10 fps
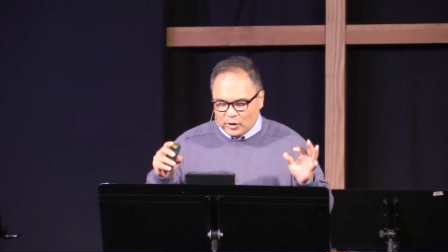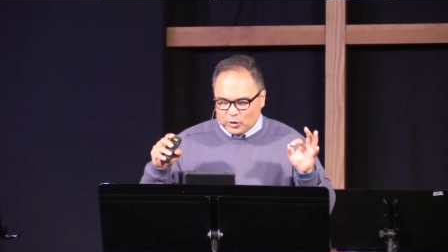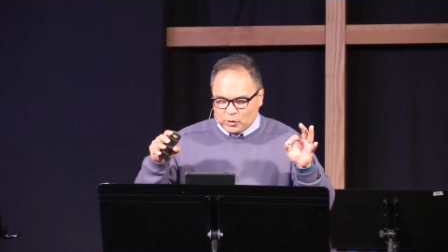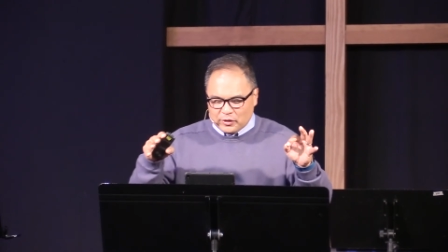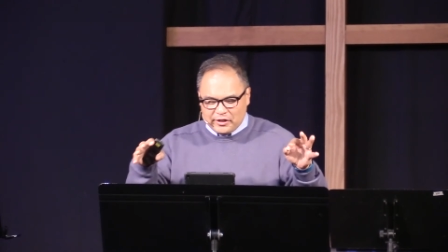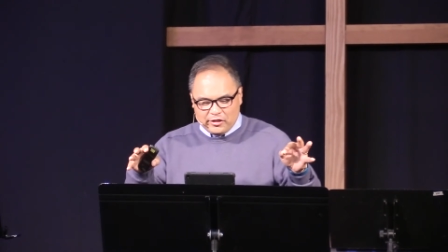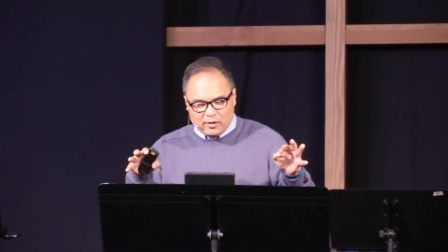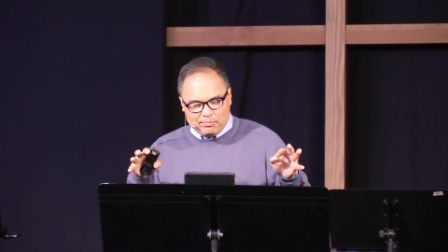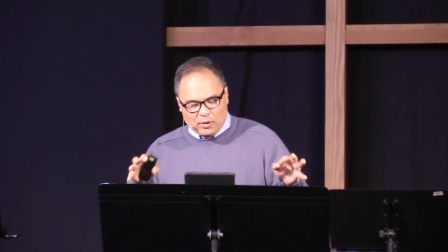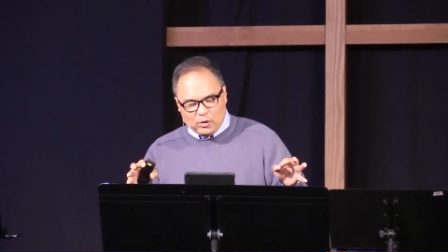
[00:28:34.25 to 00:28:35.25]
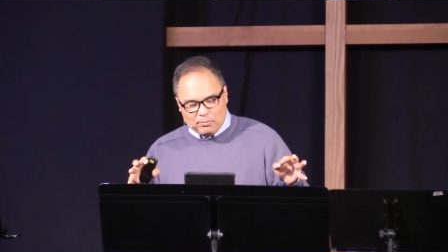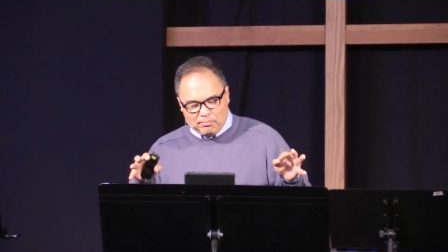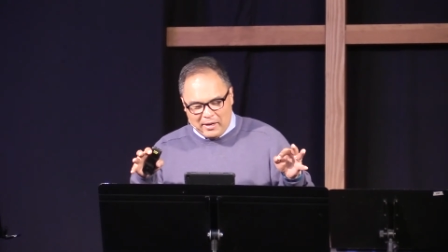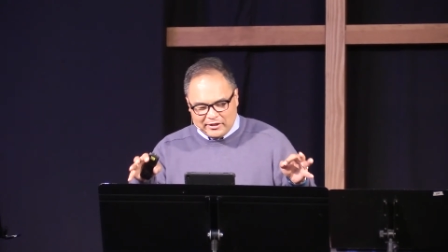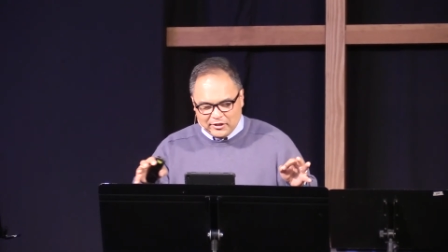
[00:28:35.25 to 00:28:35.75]
who were in their boat
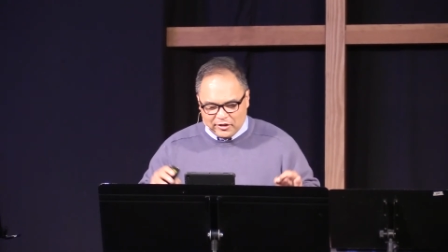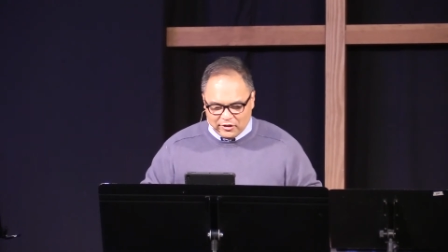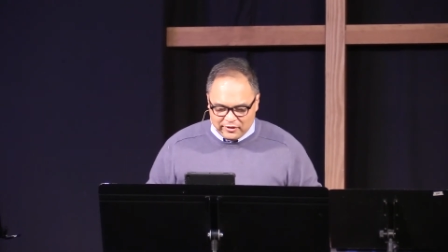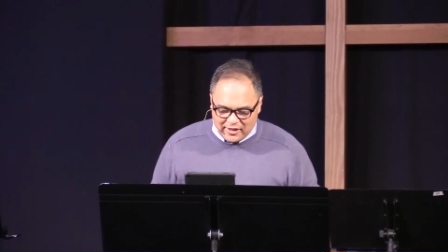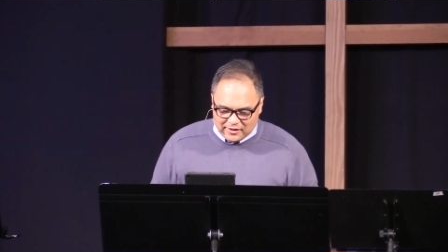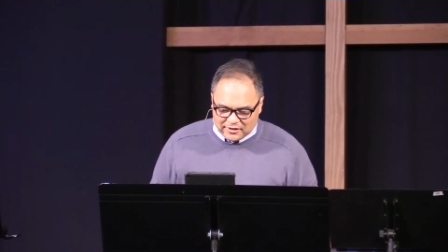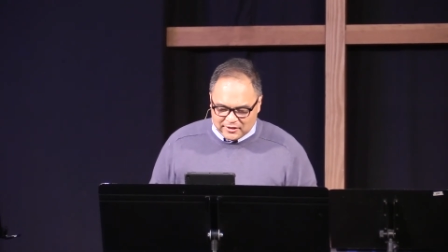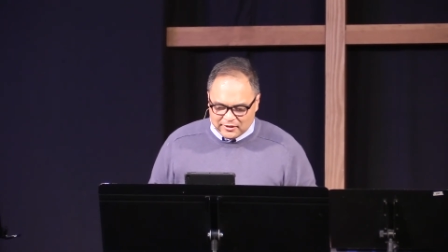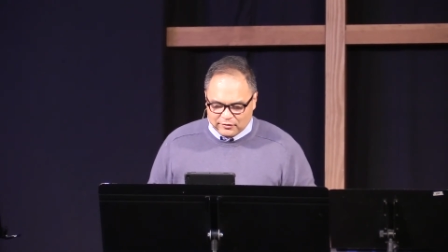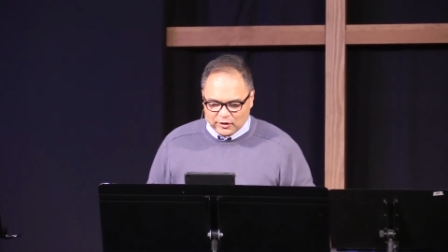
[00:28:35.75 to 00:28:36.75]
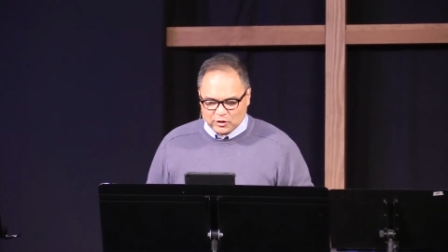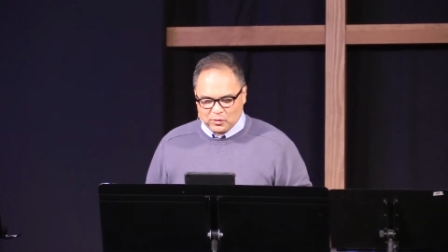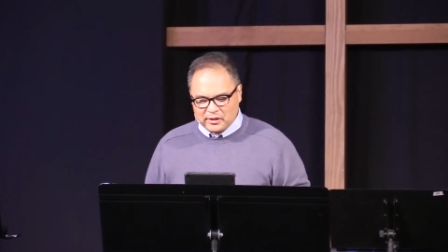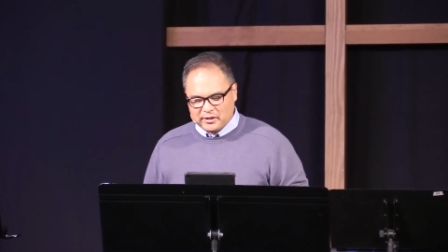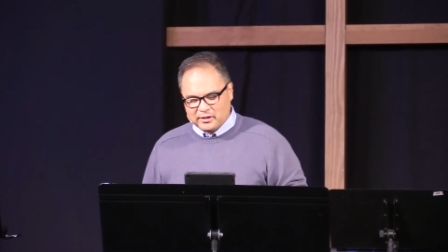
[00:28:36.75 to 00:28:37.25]
mending their nets. Verse
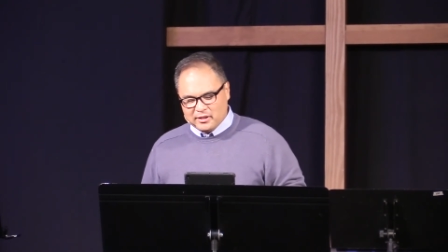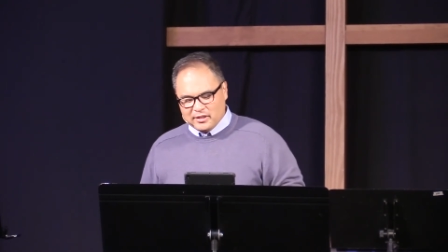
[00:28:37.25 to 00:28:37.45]
20.